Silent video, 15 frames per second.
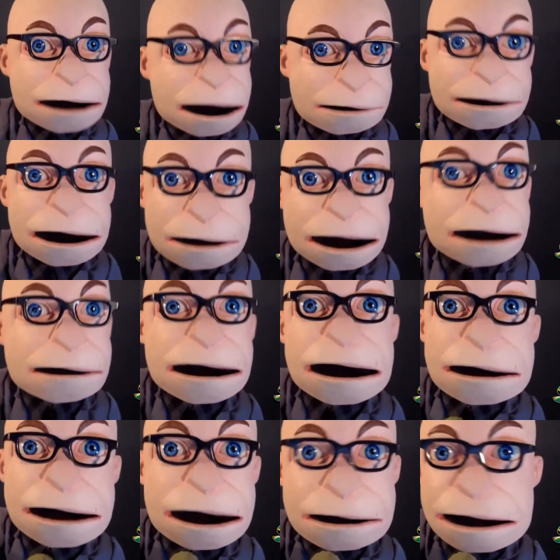we're
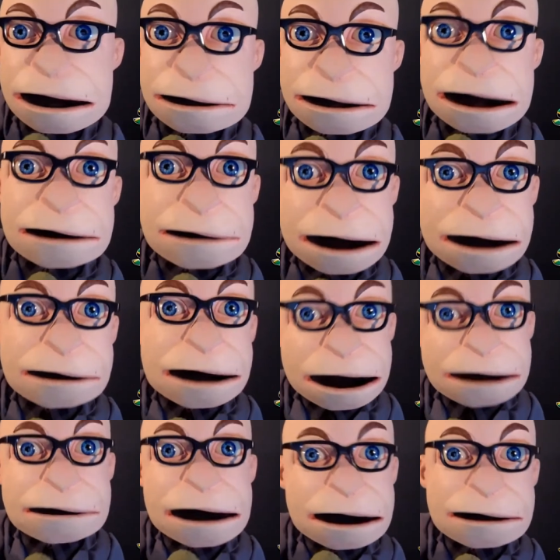seeing
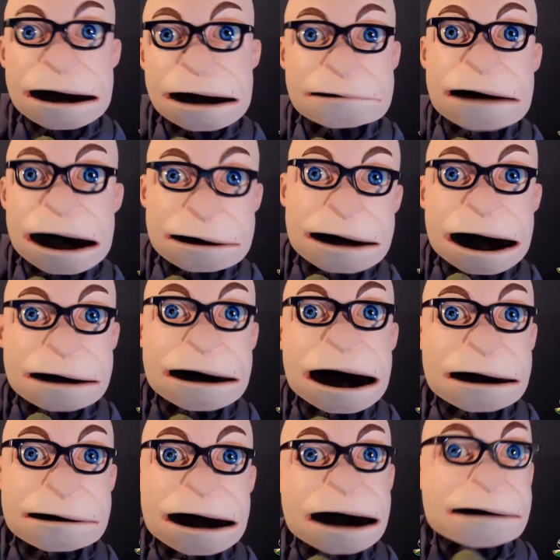rules that we can all get
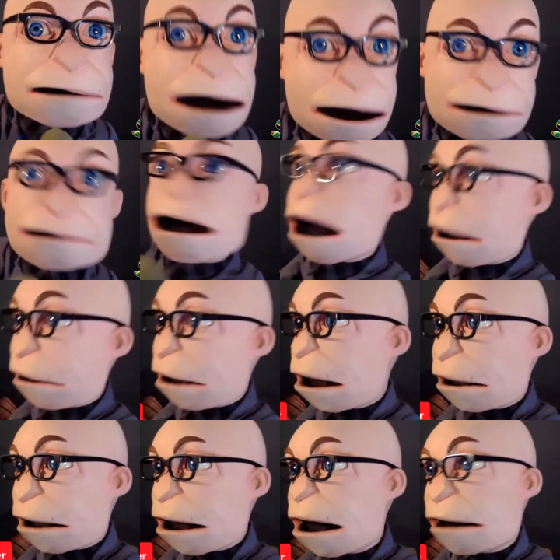behind. And
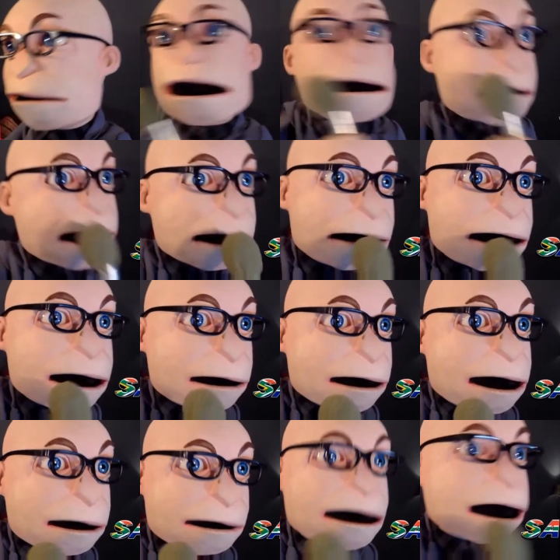neighbors are
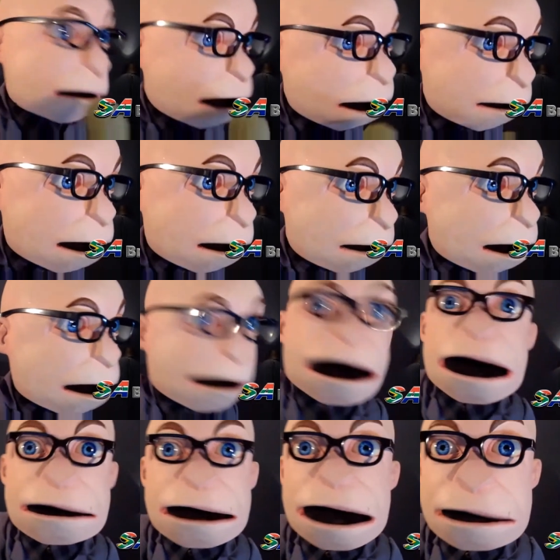snitching on their
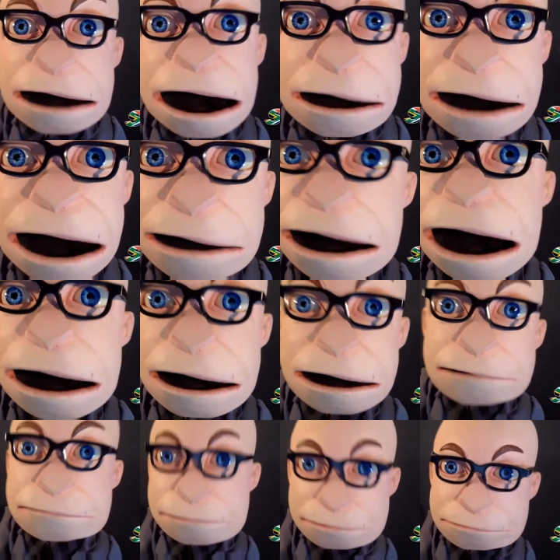neighbors for going
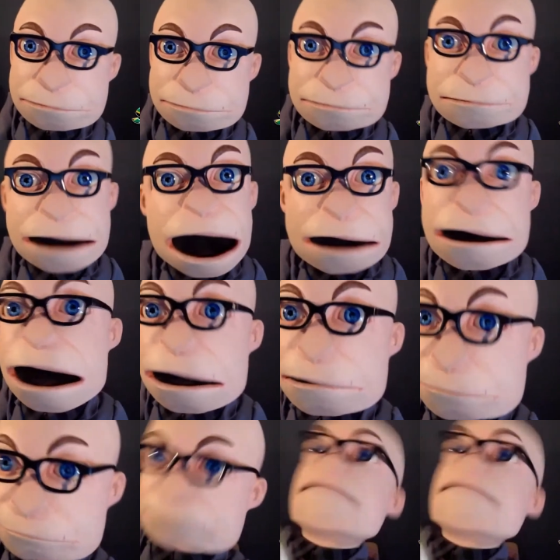jogging. And I say,